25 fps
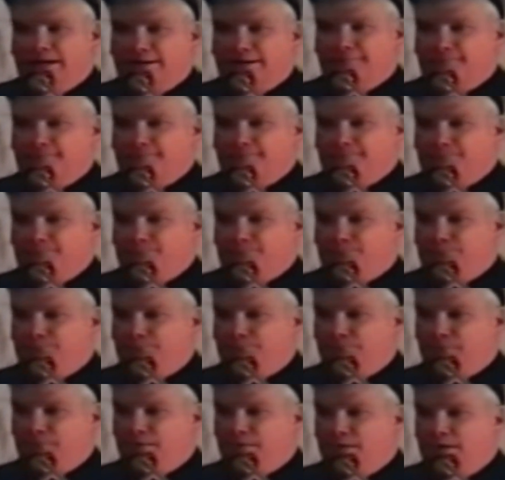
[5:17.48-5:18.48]

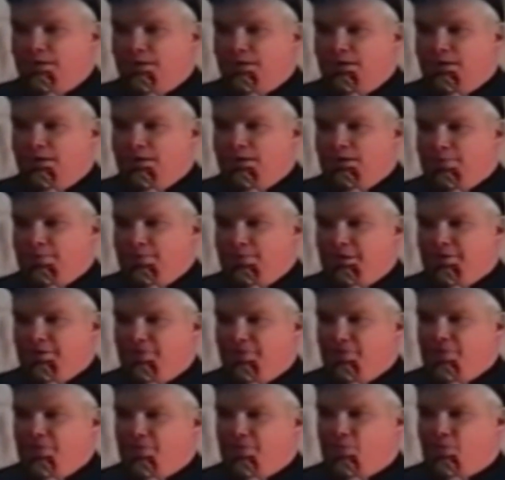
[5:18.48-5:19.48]
Um, let me
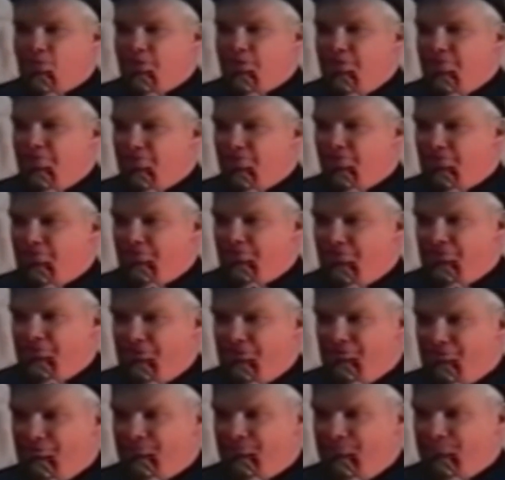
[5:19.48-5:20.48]
give you a brief
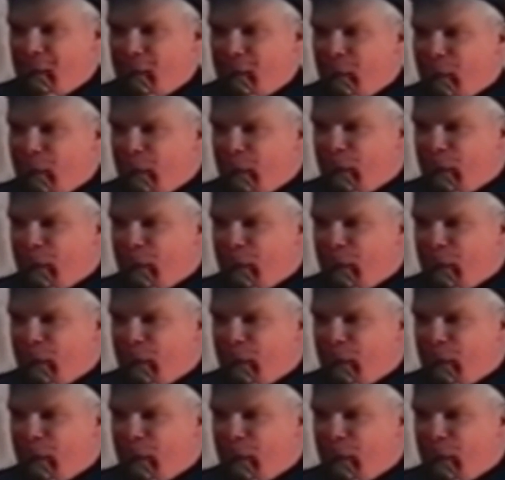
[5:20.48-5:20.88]
overview.